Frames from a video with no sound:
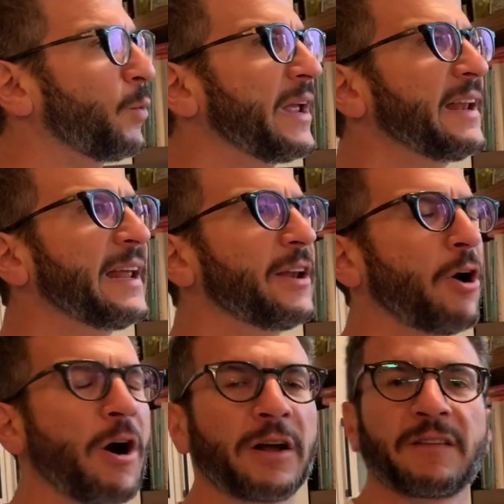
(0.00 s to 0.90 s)
We need
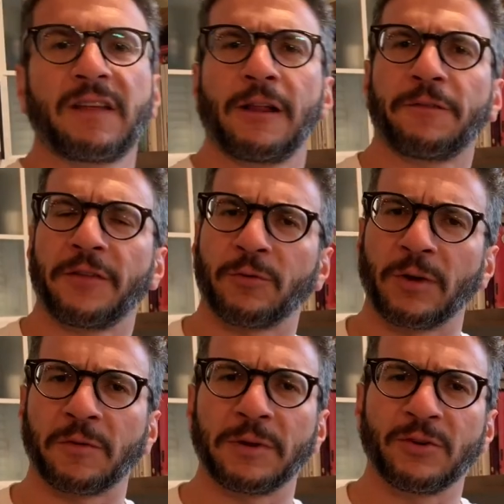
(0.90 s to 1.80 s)
oxtail for this
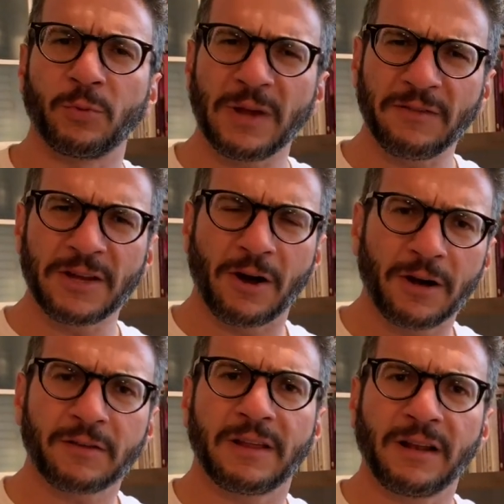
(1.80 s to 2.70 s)
recipe. Do we have any
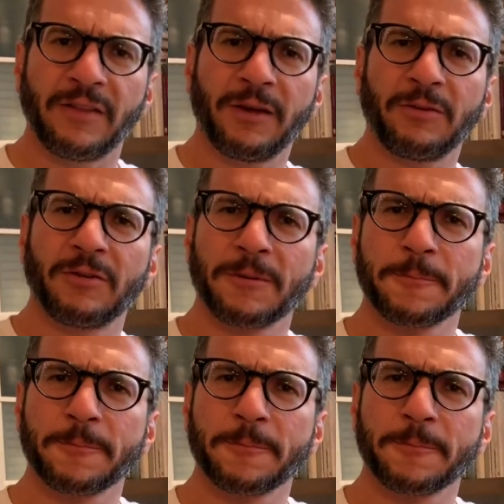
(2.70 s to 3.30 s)
oxtail in the house?